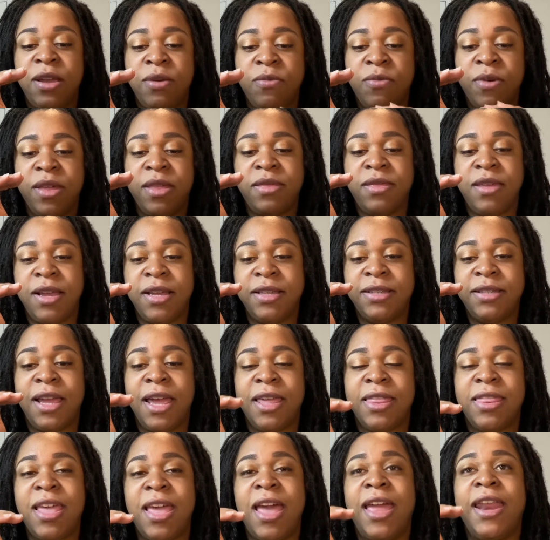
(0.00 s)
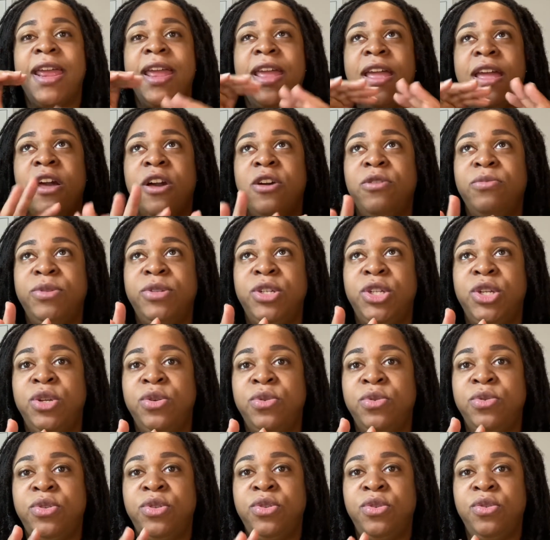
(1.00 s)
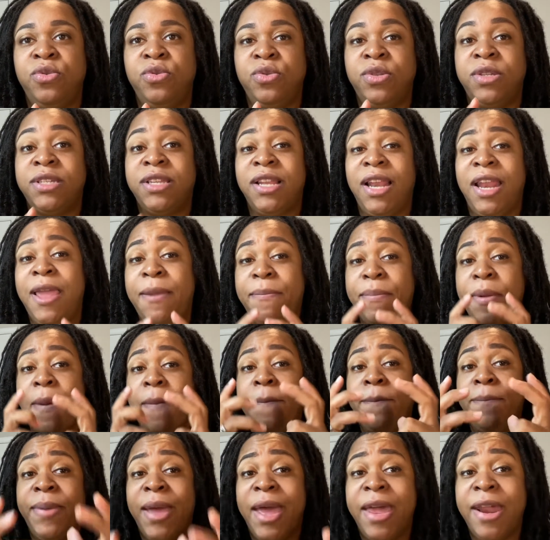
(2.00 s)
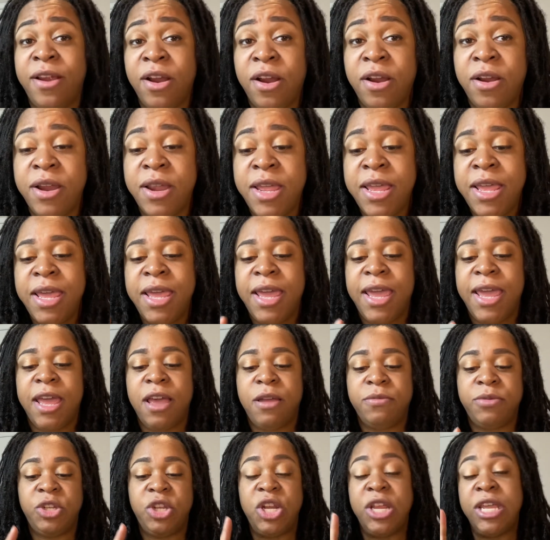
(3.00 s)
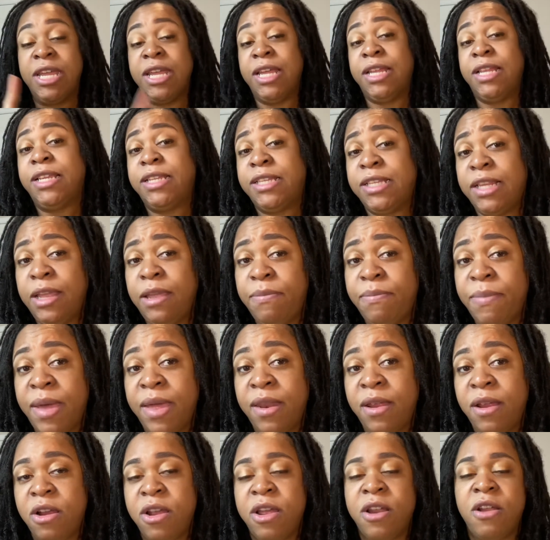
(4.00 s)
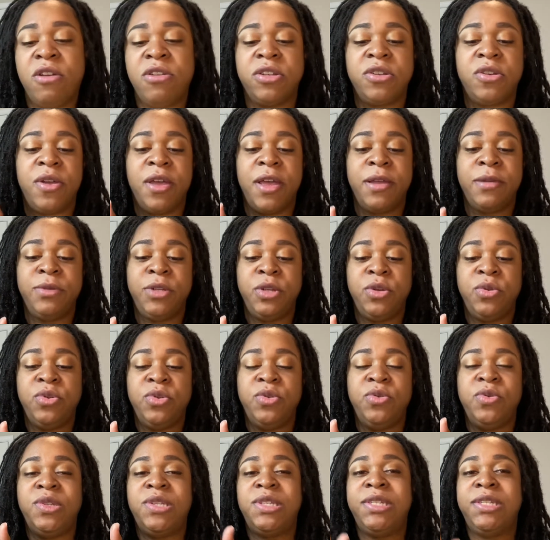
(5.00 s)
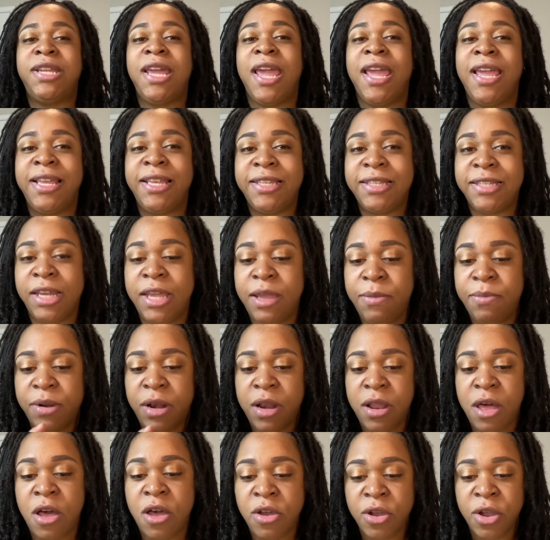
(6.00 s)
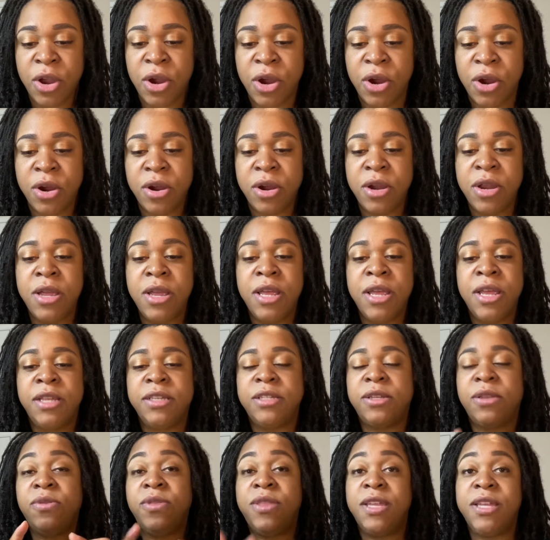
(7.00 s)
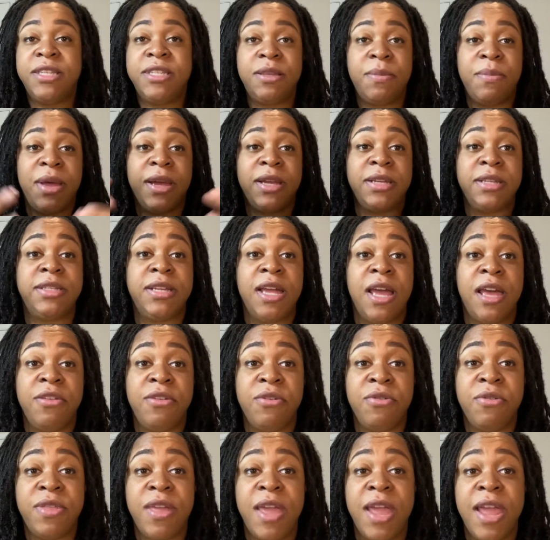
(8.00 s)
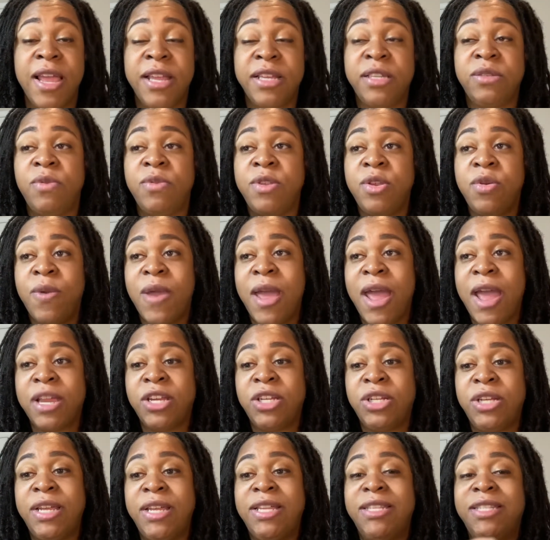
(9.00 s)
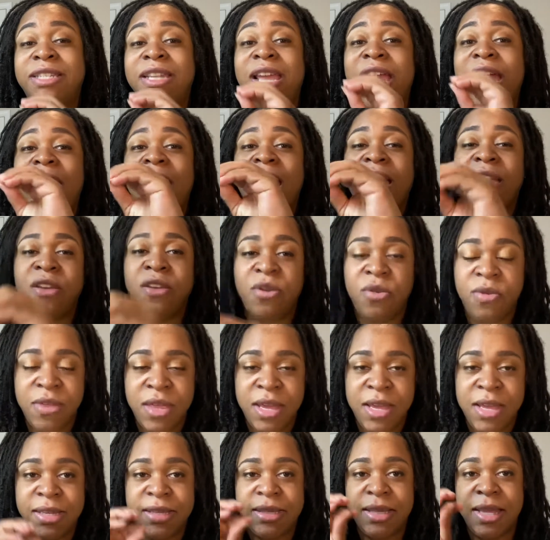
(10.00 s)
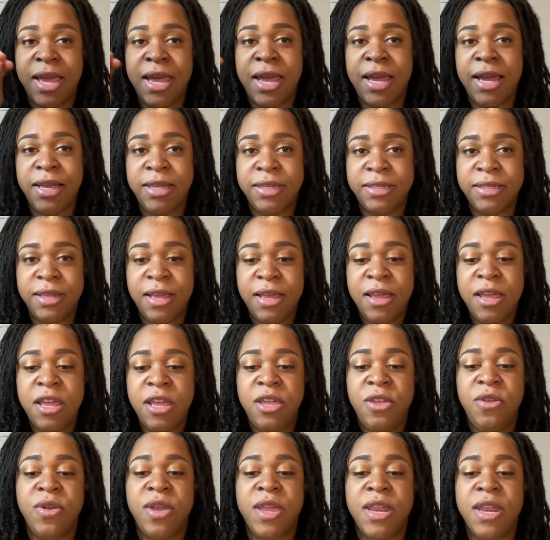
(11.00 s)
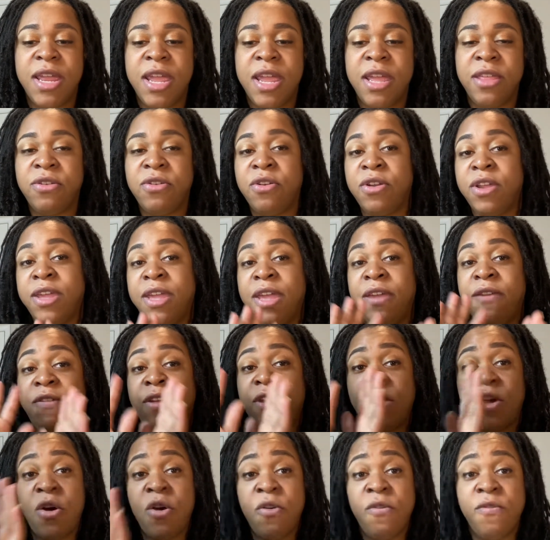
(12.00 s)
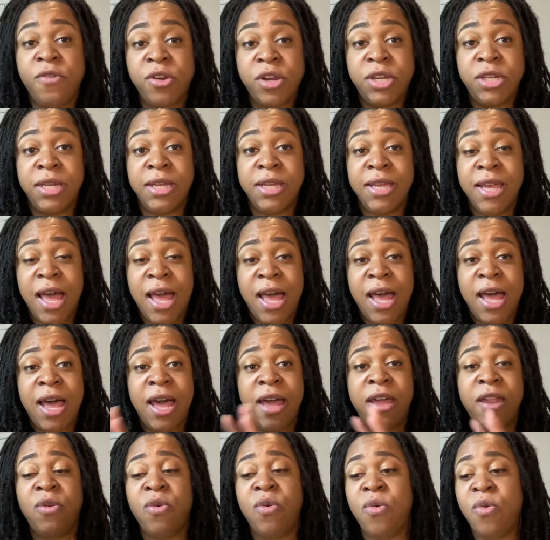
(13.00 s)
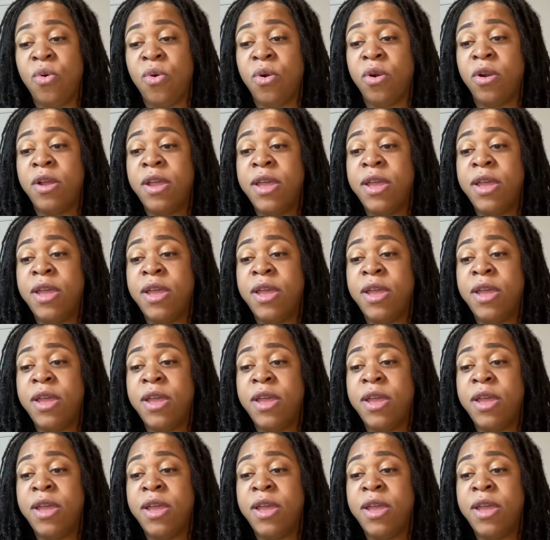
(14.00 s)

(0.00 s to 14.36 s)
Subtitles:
with things like that, it helps you to sleep better. It helps you to get to sleep better. It also helps you to stay asleep longer. So this, amongst other things, when you actually tackle these things, you can either give it over to God, or,